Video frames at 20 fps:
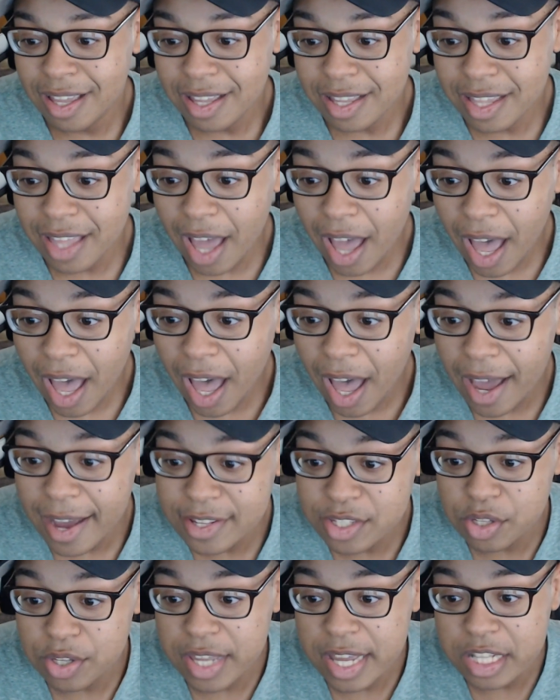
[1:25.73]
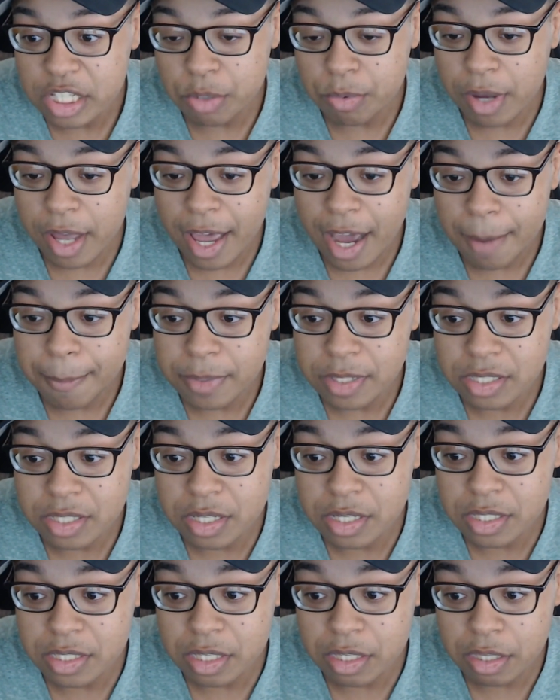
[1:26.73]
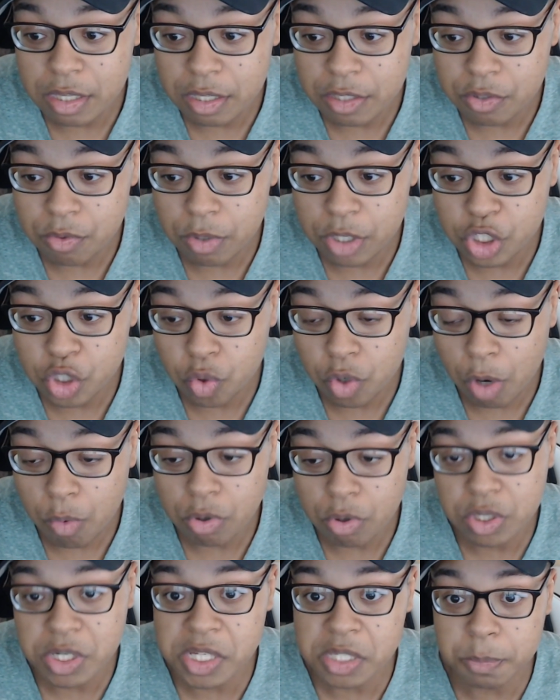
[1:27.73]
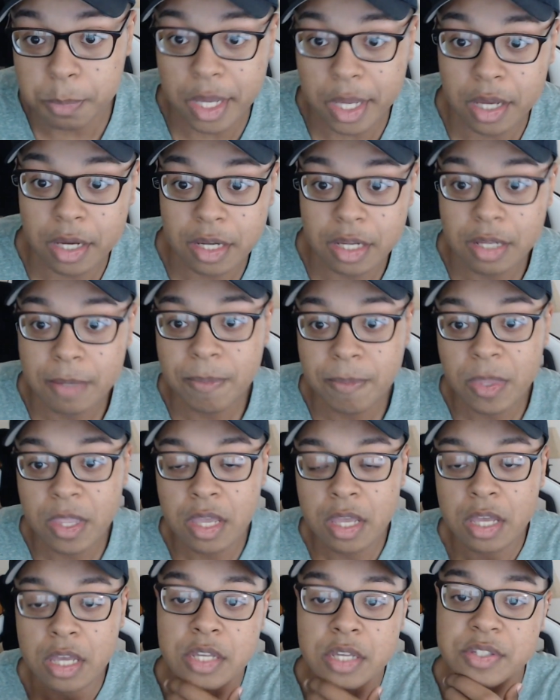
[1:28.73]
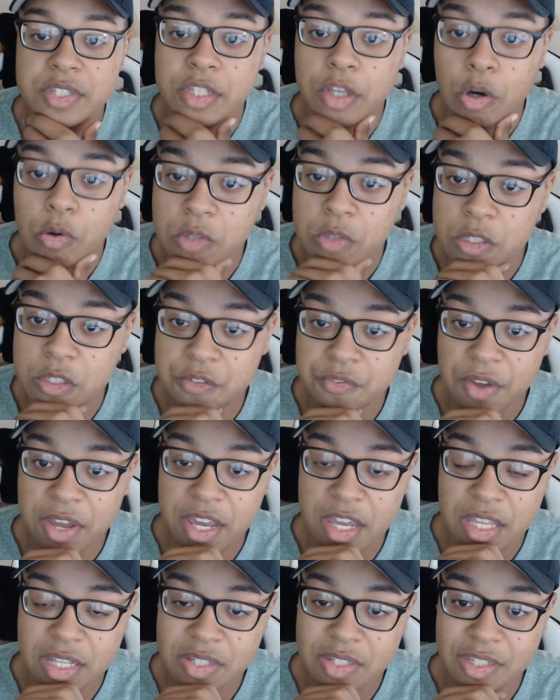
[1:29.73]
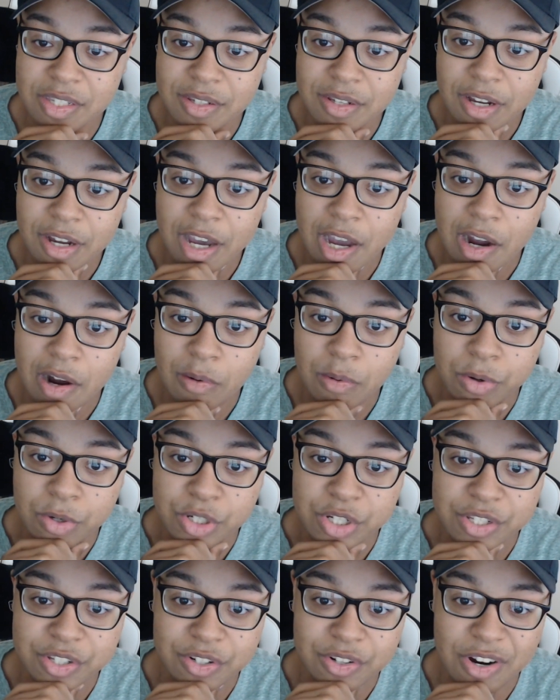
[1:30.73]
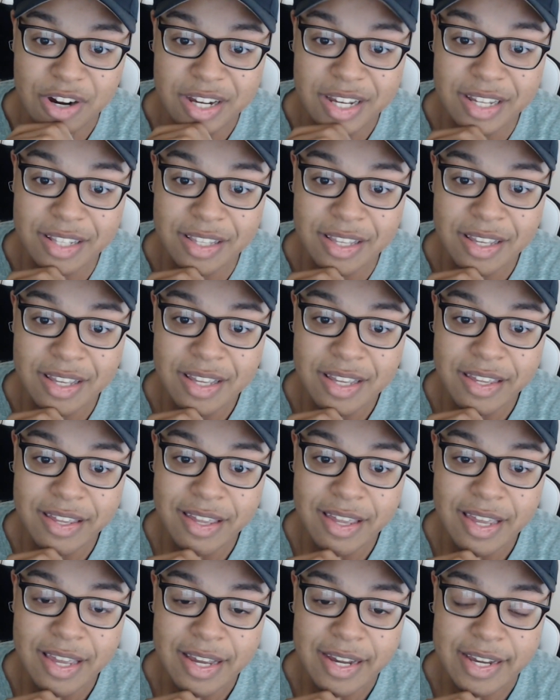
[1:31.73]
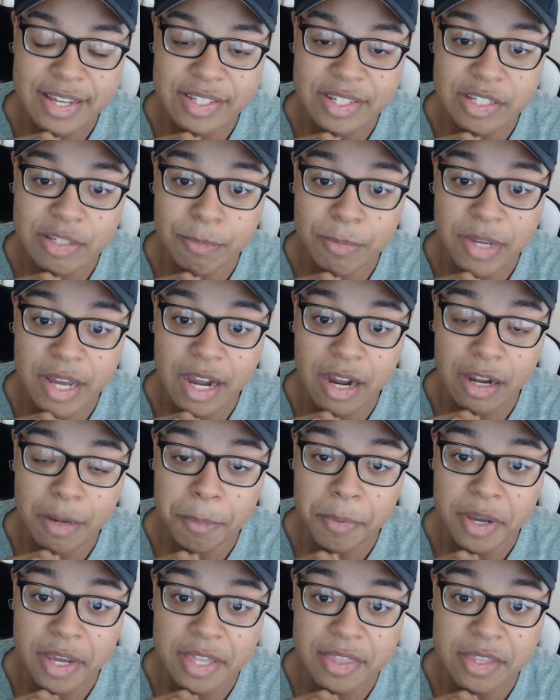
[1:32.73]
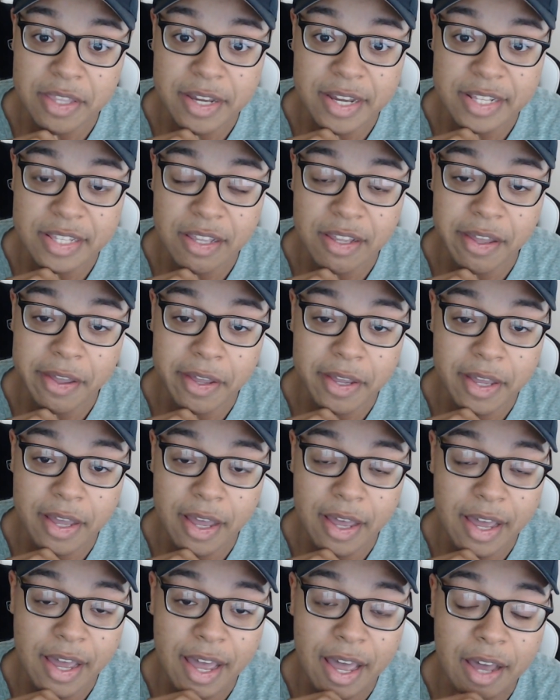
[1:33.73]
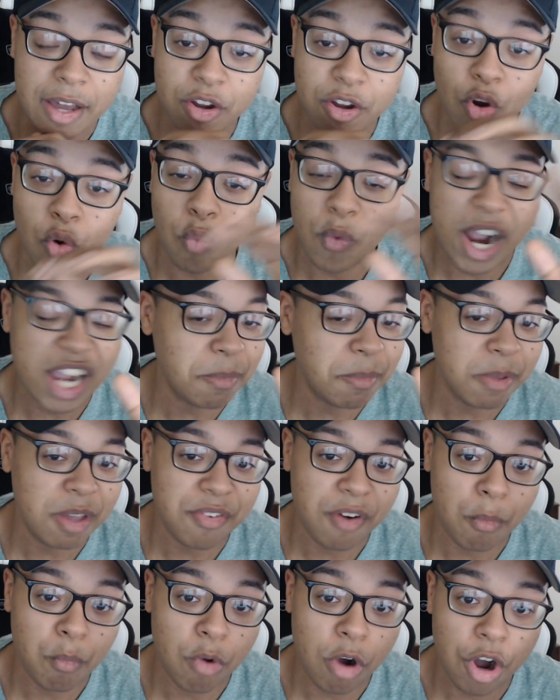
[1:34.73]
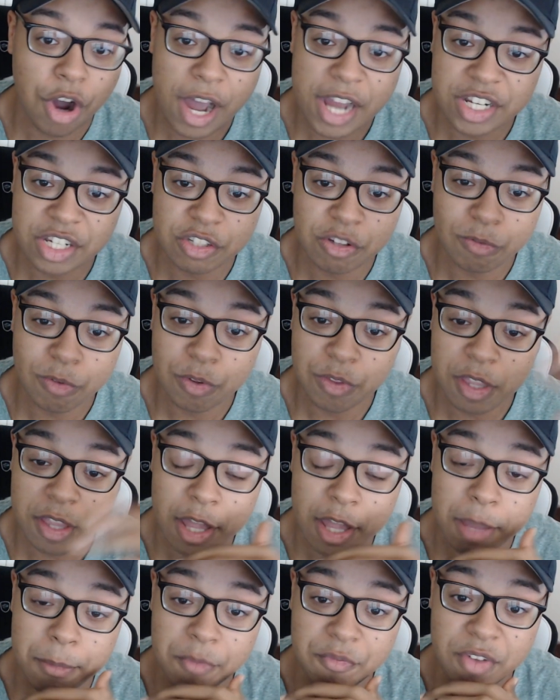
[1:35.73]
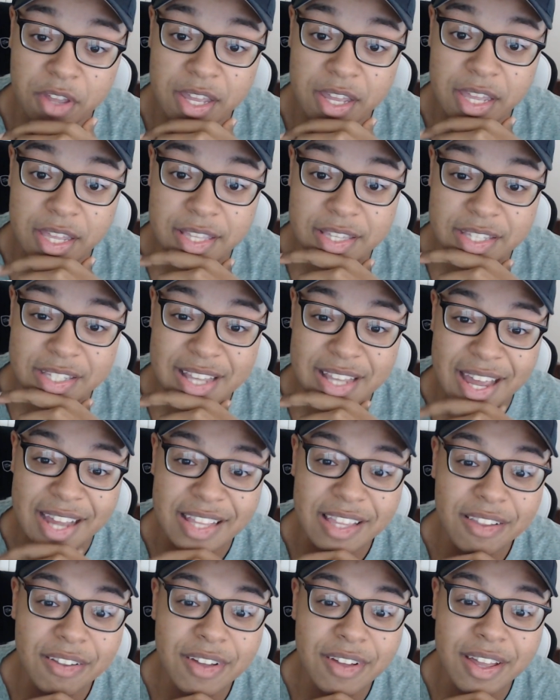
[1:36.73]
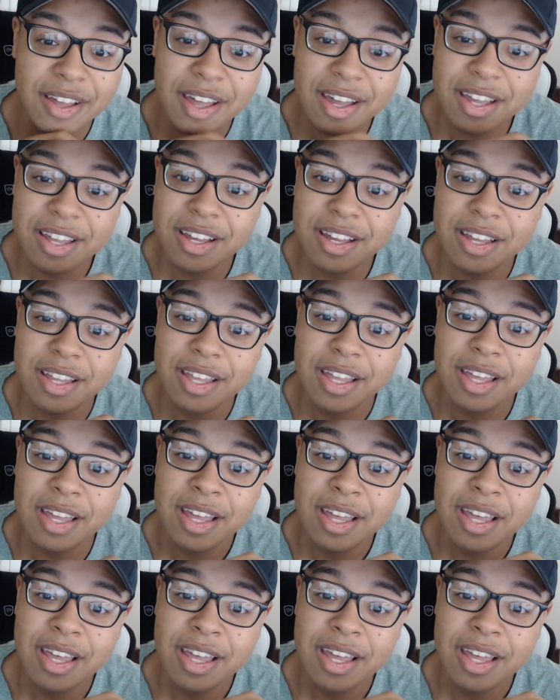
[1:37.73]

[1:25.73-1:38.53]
Yeah! So you can't tell what happens because it's only showing Orochi's back. See Oden's face. Orochi's crying. You see some guy like playing me, kind of like. Correct me if I'm wrong. I just don't know the name of it. It's kind of looking like a